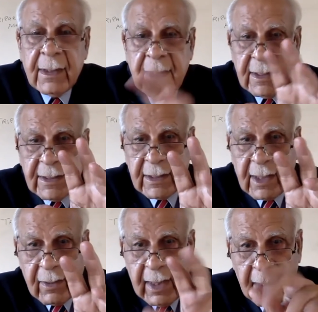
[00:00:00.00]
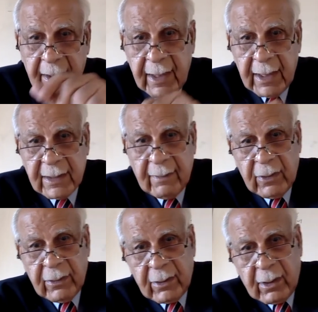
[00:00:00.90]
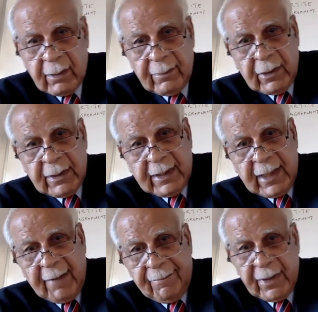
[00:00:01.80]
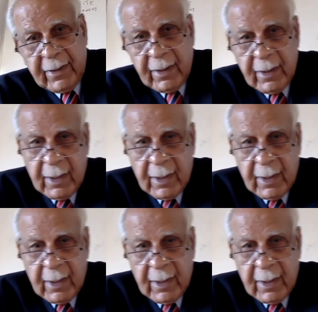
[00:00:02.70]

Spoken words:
This is a real case I'm going to talk about that happened.